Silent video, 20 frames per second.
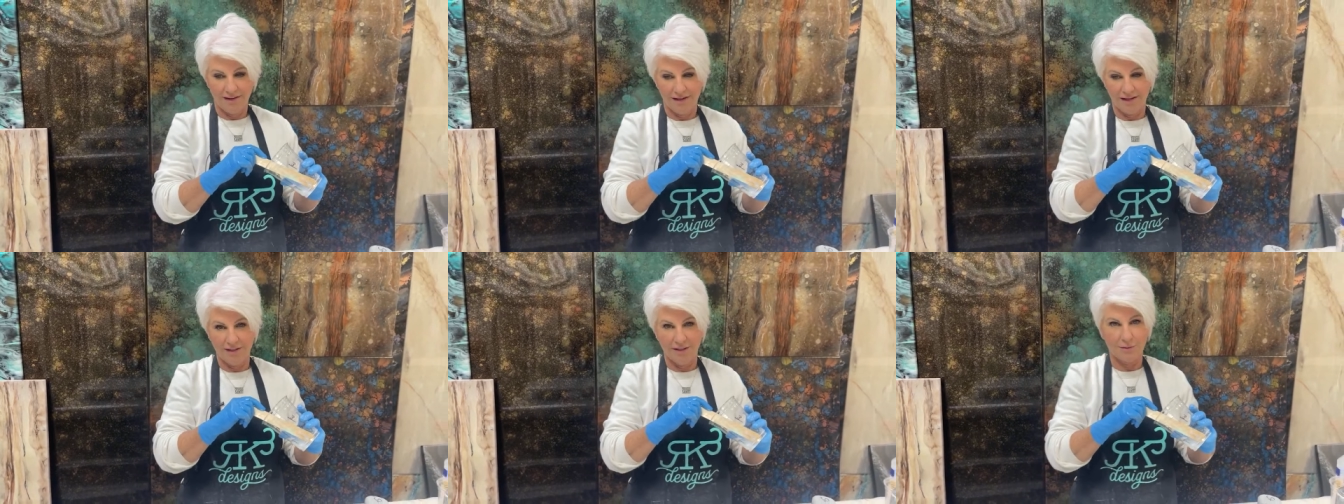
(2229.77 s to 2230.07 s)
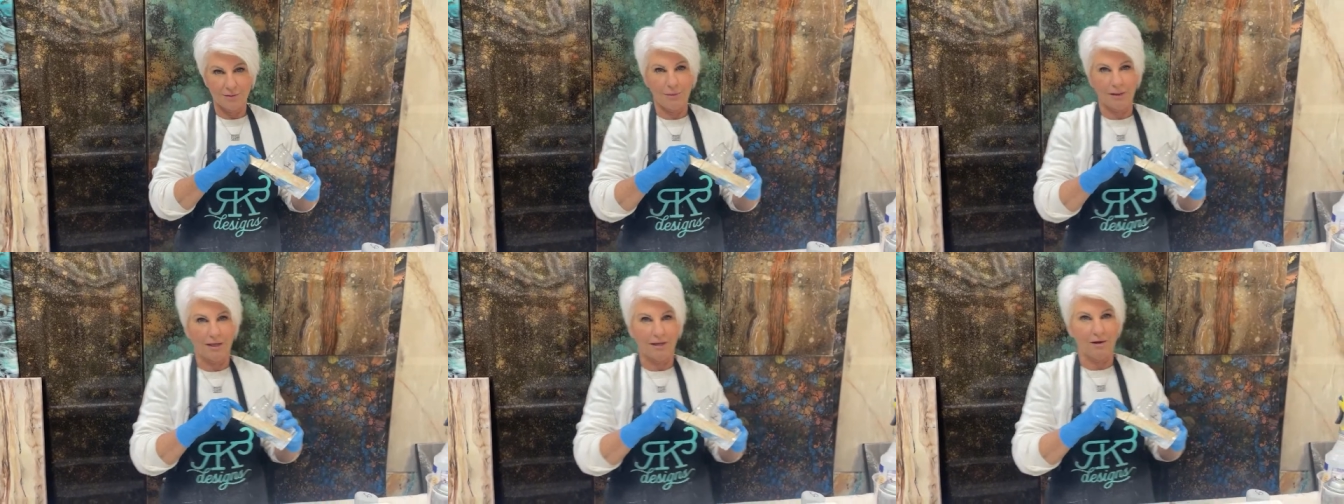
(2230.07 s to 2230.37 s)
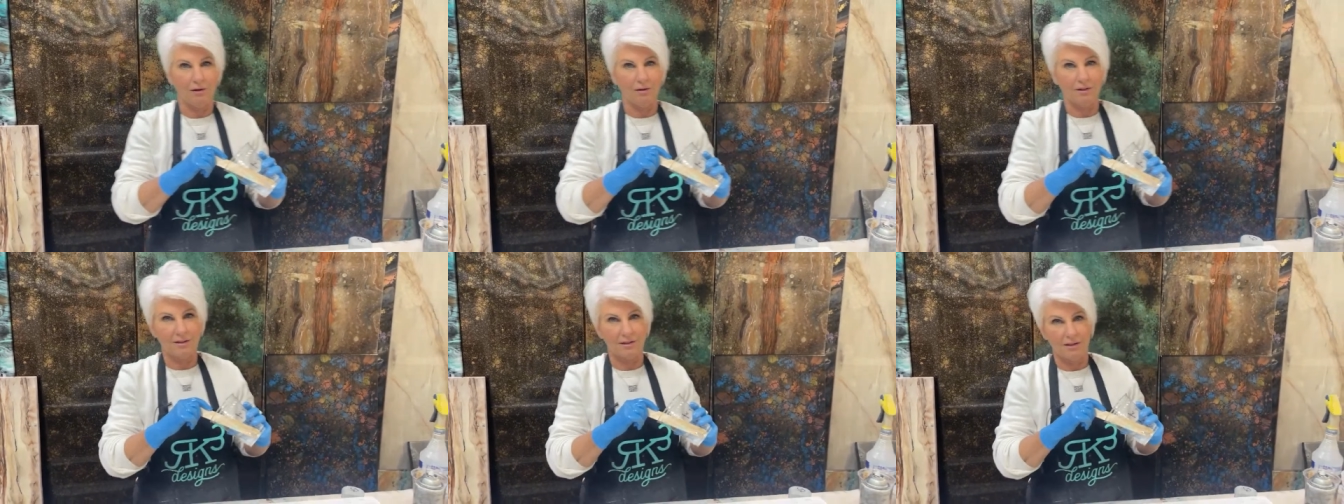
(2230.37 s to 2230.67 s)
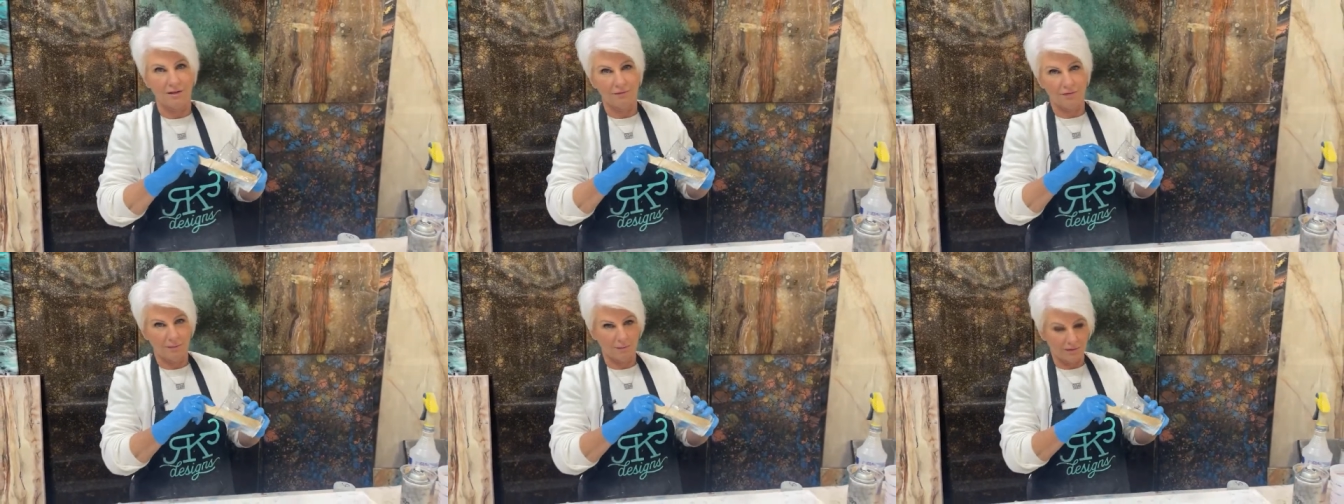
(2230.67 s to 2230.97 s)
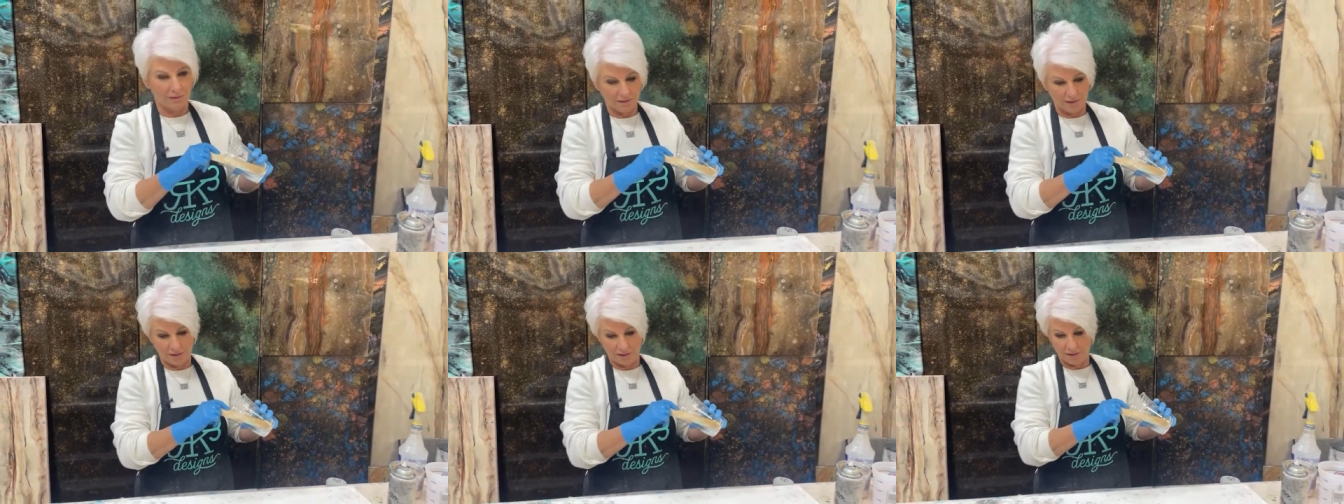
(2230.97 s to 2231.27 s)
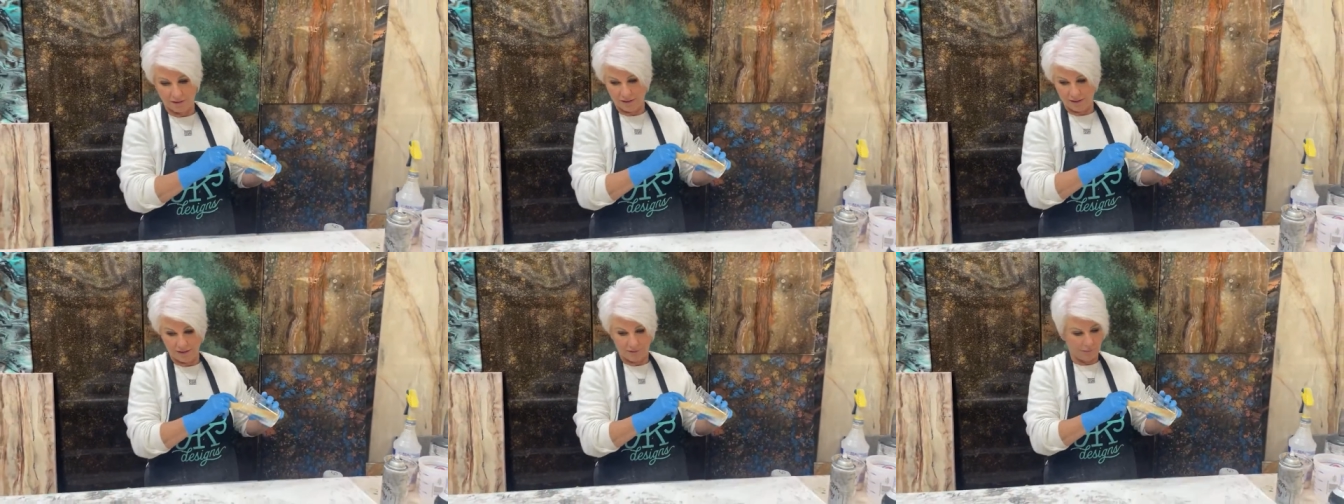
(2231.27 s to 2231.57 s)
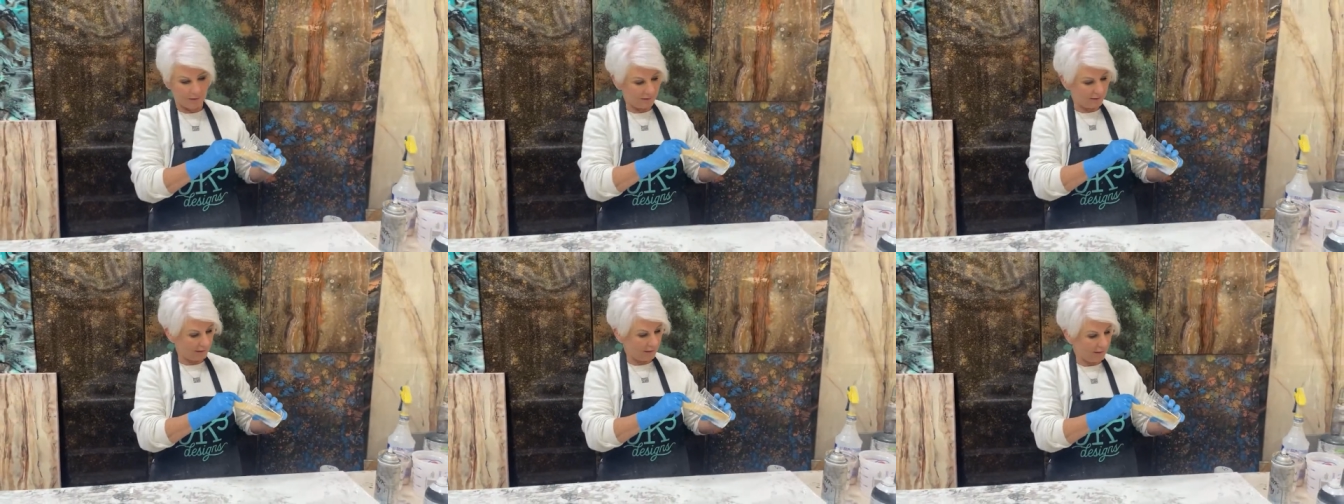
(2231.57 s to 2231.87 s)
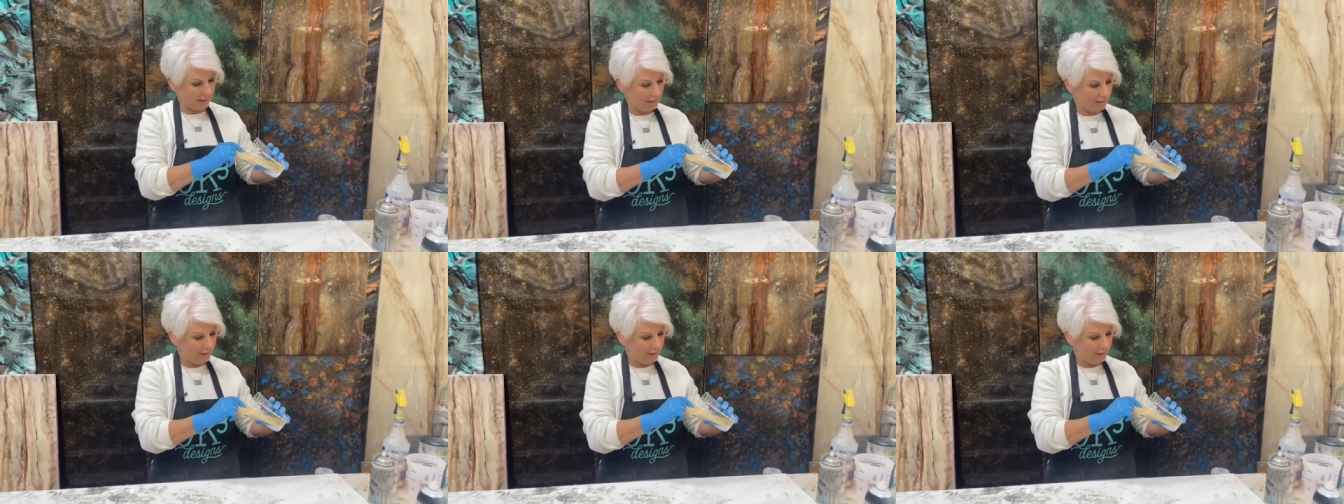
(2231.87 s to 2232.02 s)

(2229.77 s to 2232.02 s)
Kenny's picking all this stuff up because I get kind of messy,